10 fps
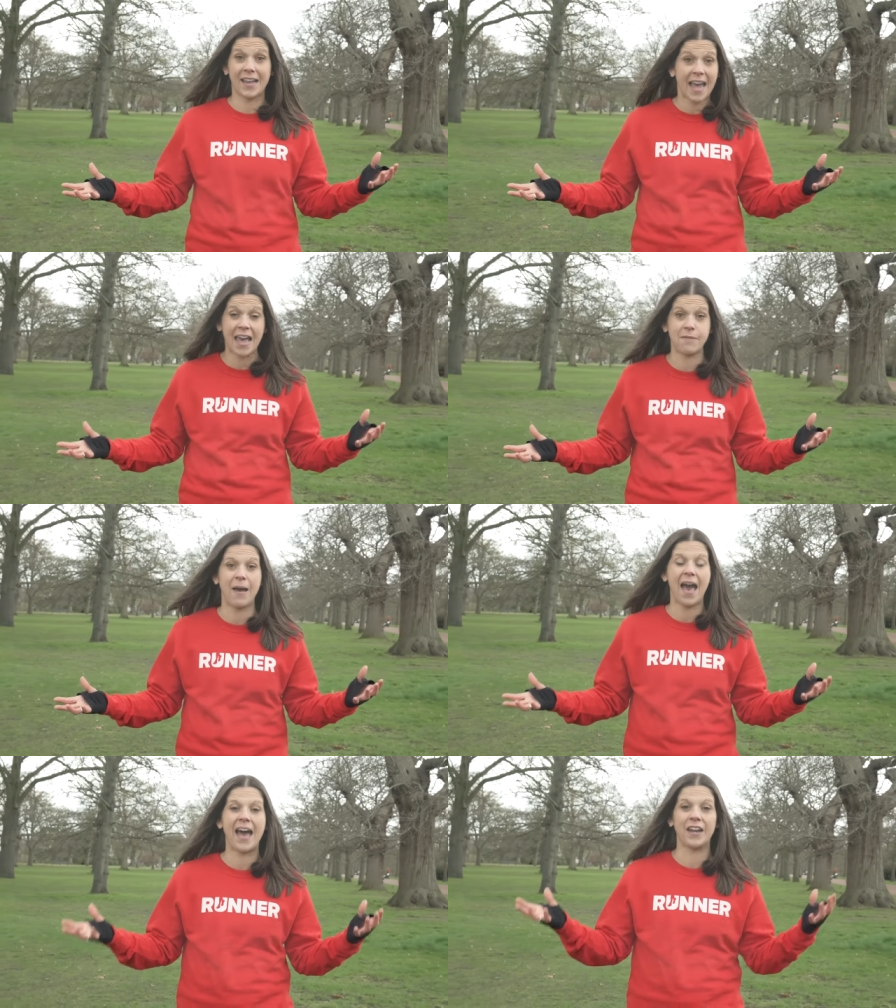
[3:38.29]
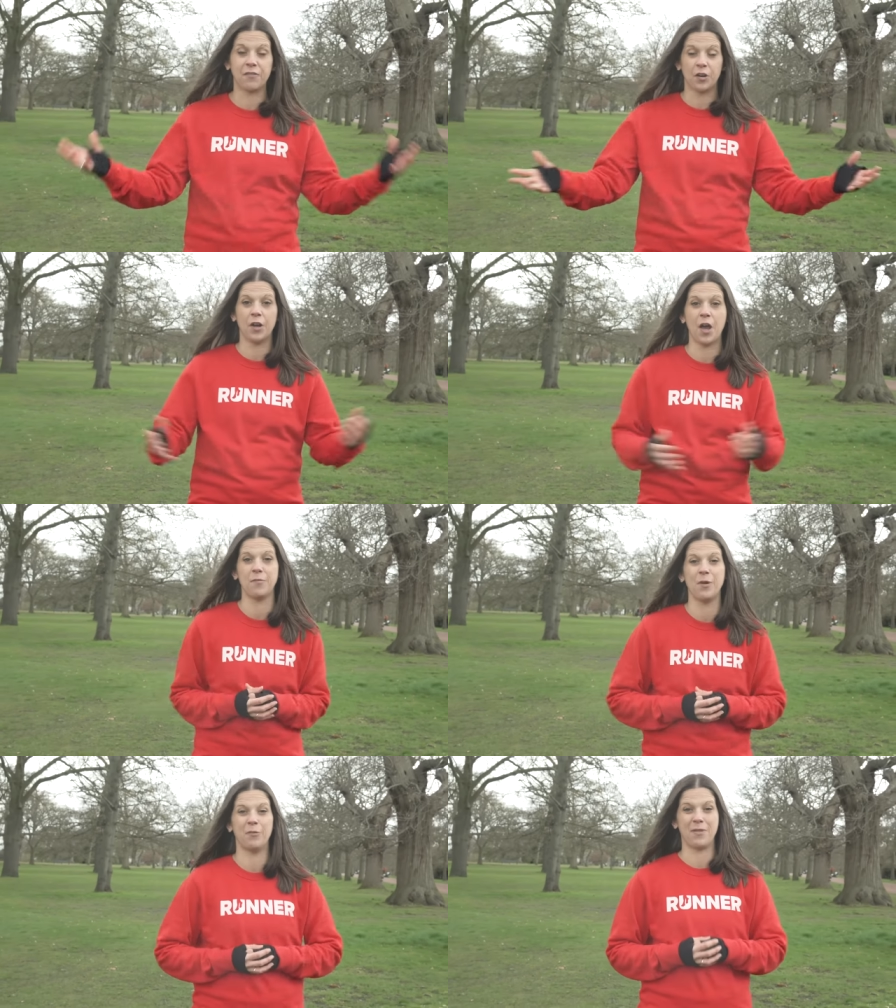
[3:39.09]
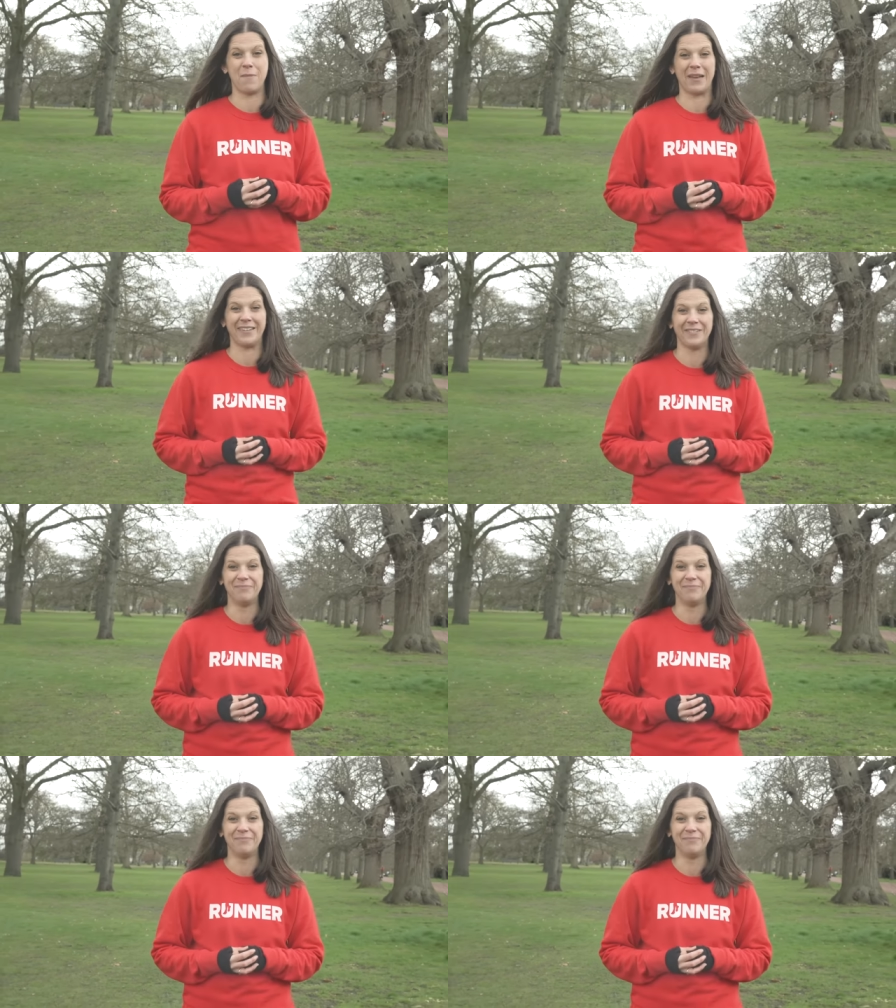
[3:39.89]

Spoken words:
I came and I've gone home with a medal.